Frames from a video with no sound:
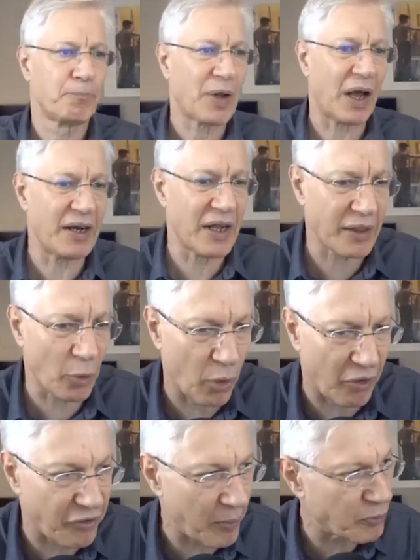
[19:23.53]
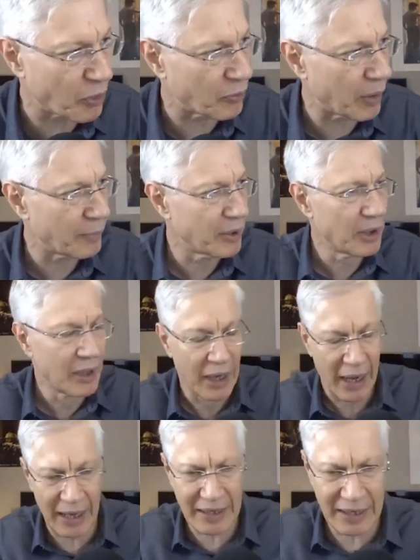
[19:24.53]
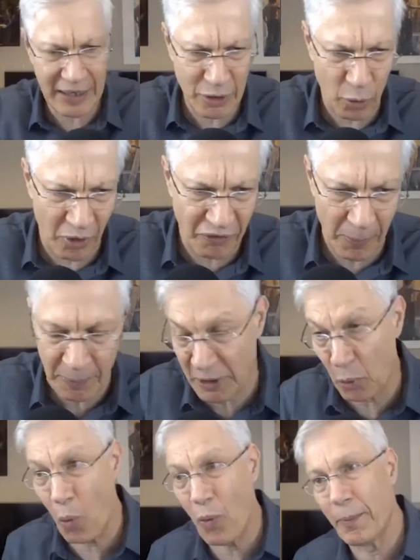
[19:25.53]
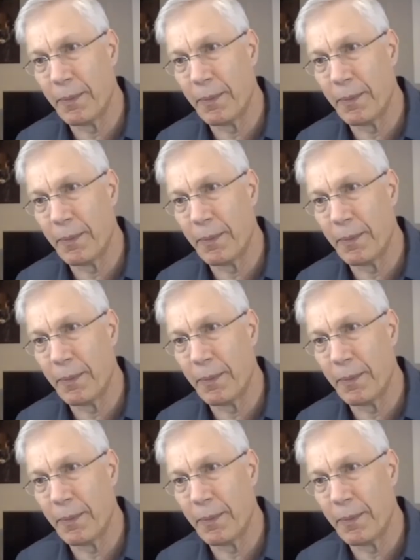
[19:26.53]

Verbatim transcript: Another welfare program and another welfare program.